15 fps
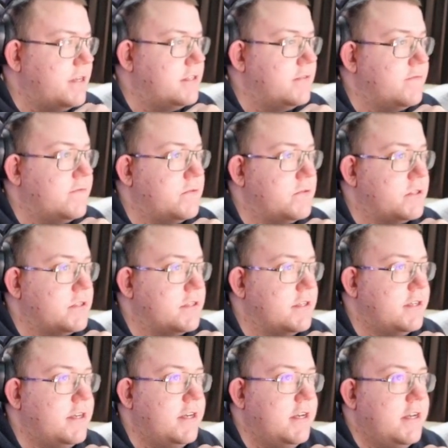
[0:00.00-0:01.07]
unfortunately.
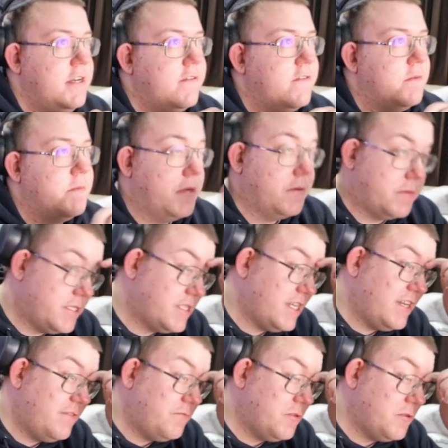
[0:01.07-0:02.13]
Not been able to
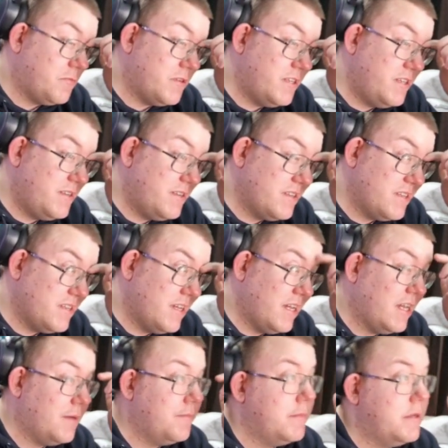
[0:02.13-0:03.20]
save properly,
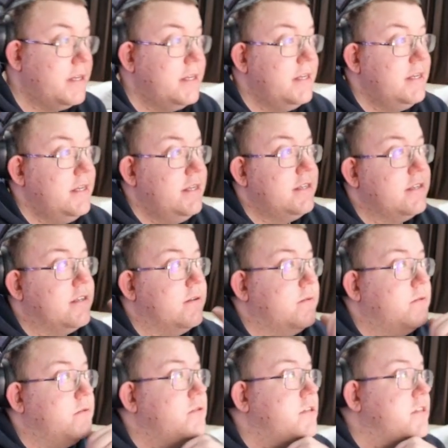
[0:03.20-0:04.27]
so
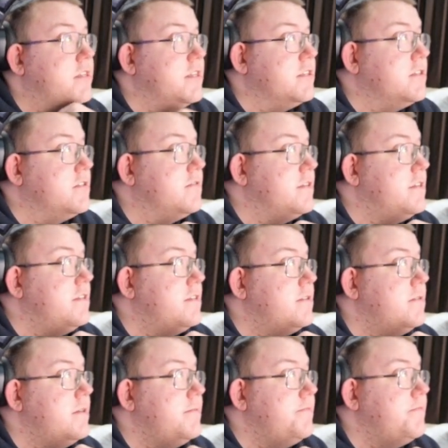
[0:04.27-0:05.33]
we'll just get straight
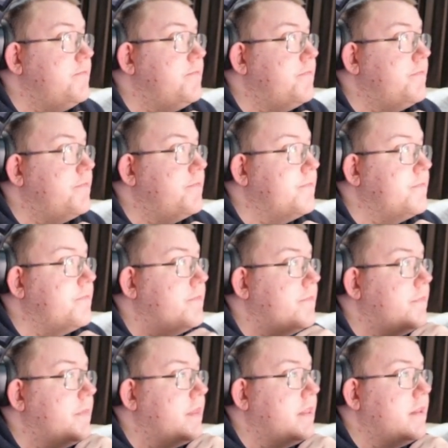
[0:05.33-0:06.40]
into
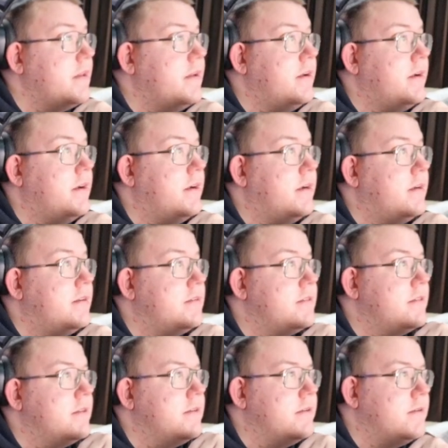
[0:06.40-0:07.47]
it.
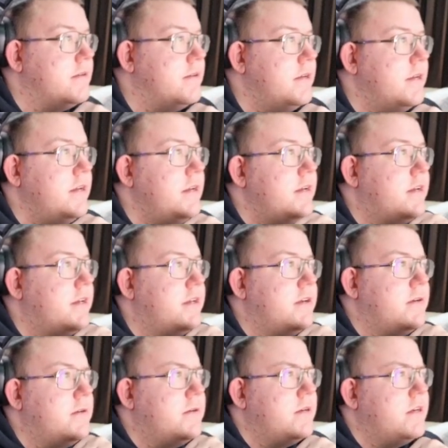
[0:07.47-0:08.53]

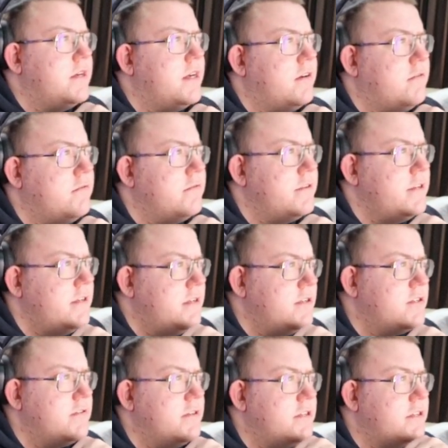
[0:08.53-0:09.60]
Your How
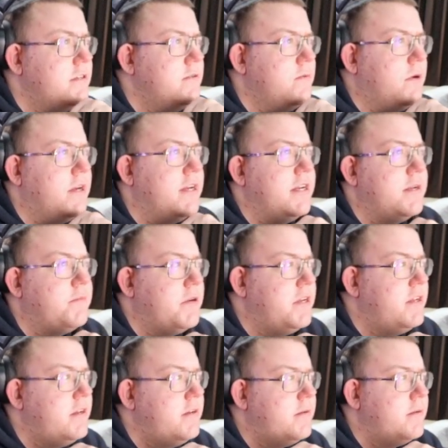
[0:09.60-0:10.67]
Illustration White Haired
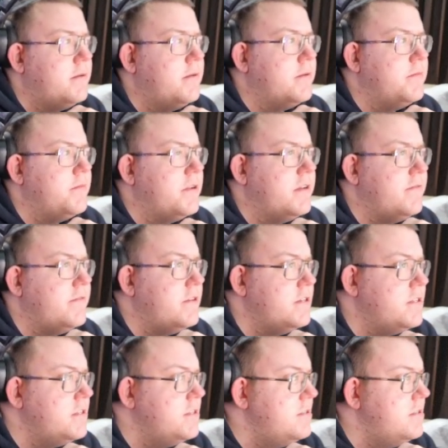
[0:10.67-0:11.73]
Bunny Complete
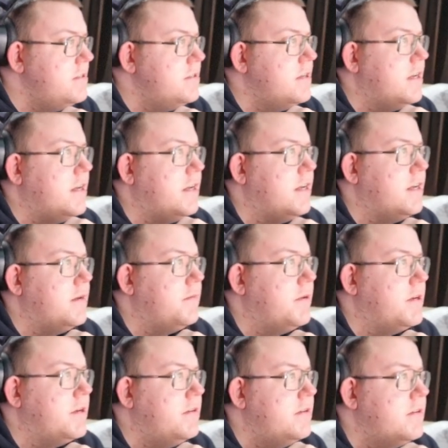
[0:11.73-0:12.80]
Version by
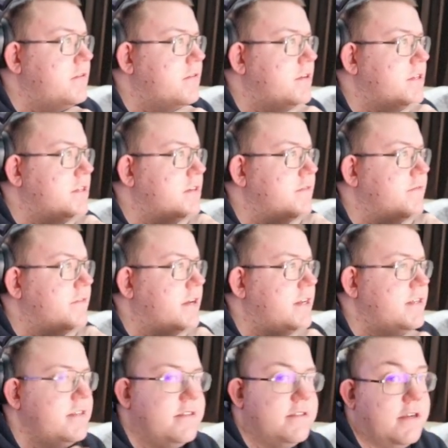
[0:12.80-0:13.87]
Union Creative,
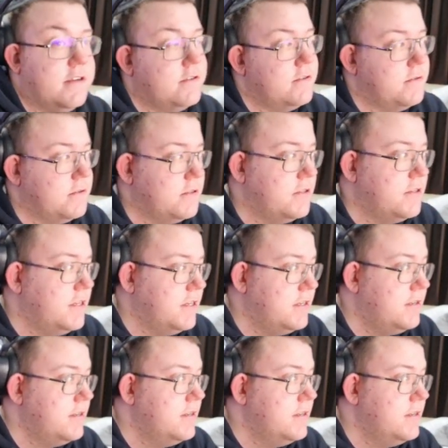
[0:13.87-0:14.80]
18,200 yen.